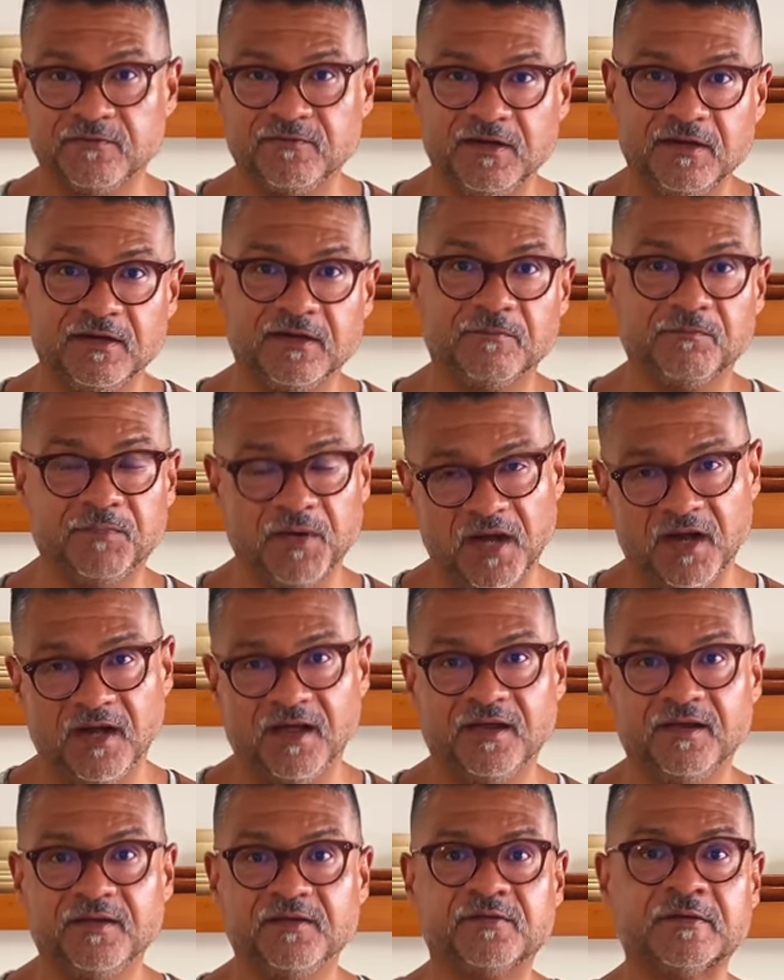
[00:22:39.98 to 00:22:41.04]
of eating
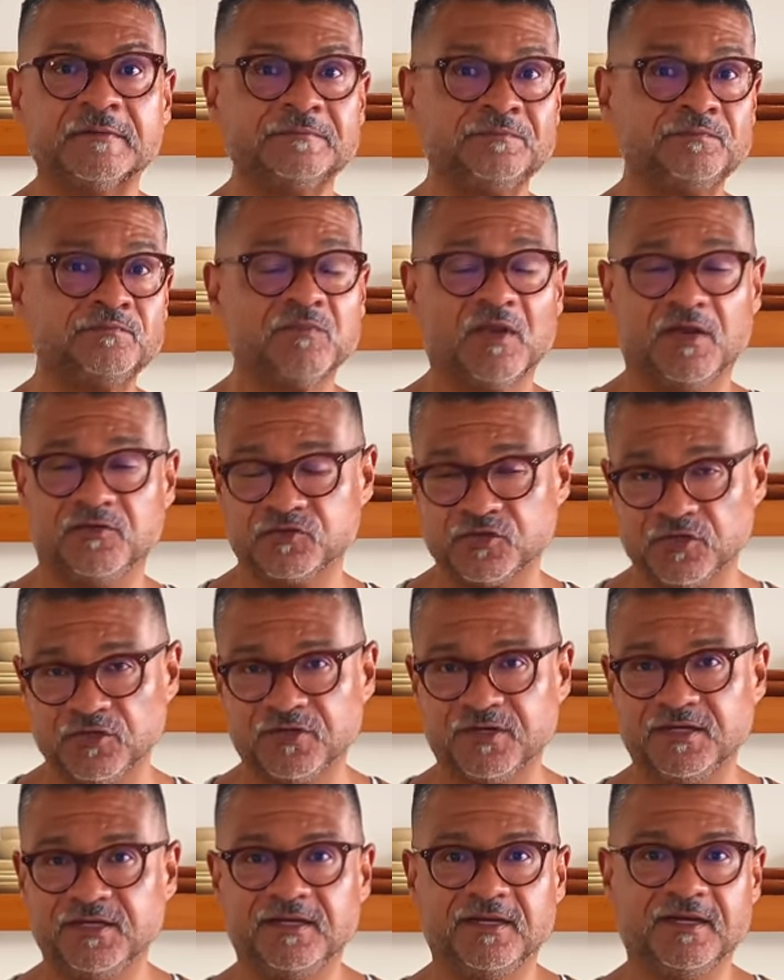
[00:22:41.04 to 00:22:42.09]
pies and
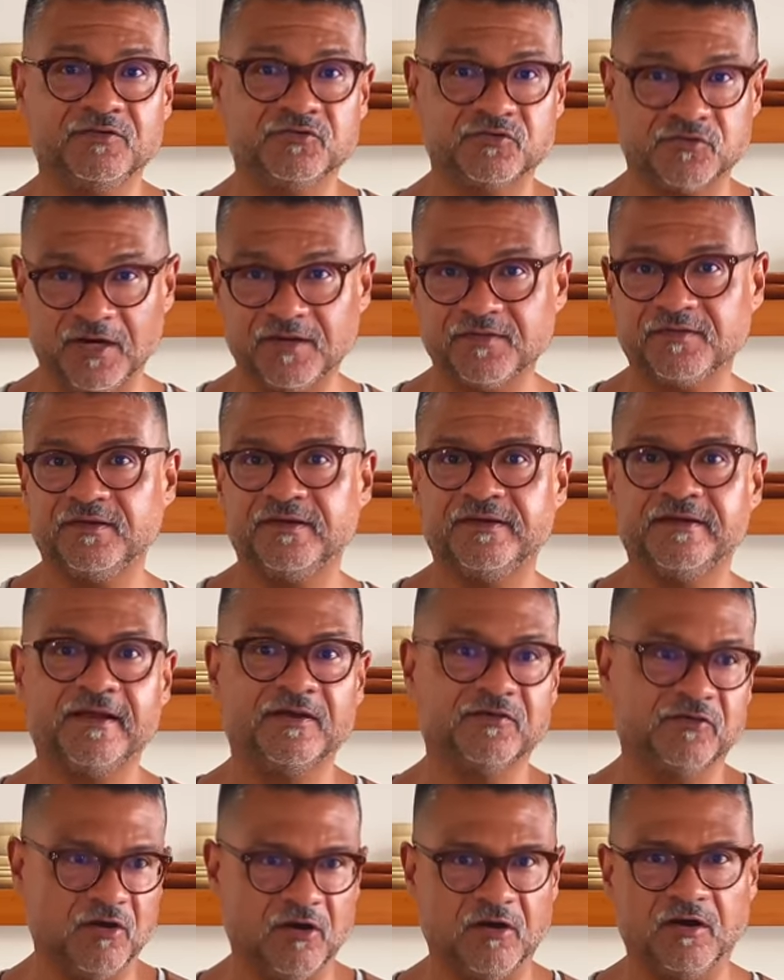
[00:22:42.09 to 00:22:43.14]
turkey and dressing
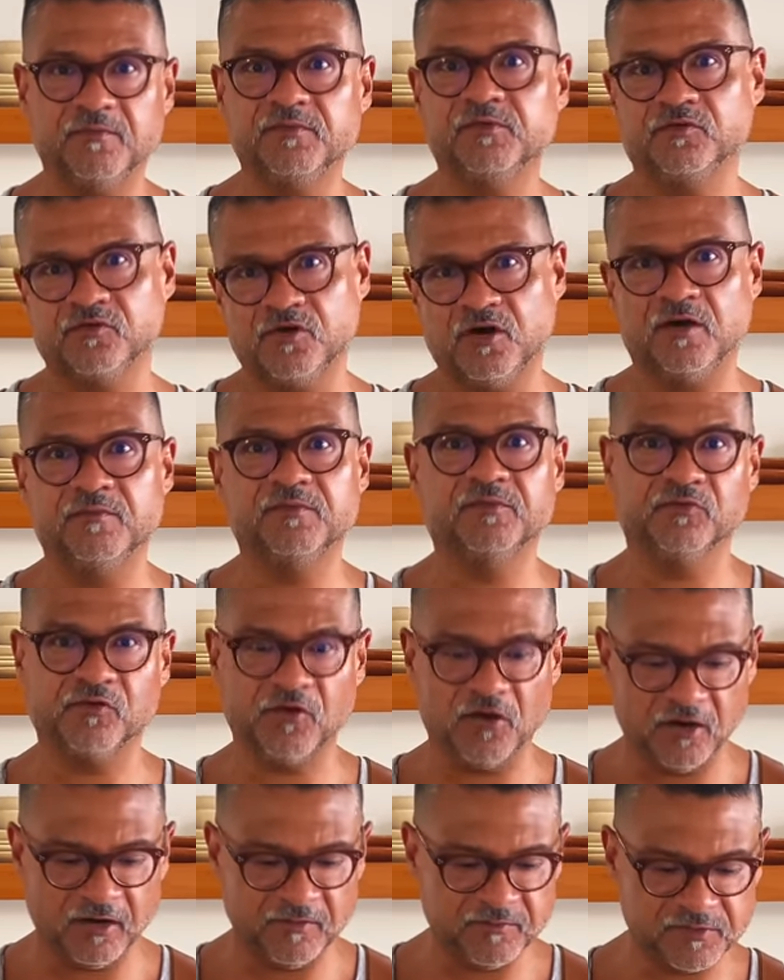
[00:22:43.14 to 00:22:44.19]
and carbs on carbs and
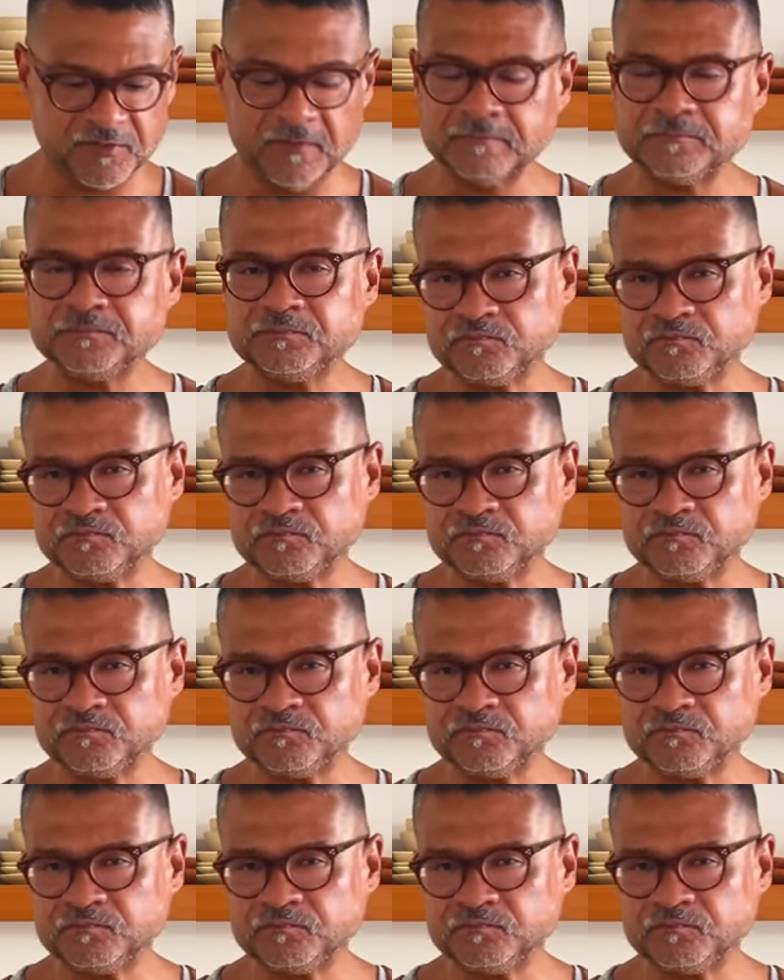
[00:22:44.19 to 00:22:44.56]
carbs.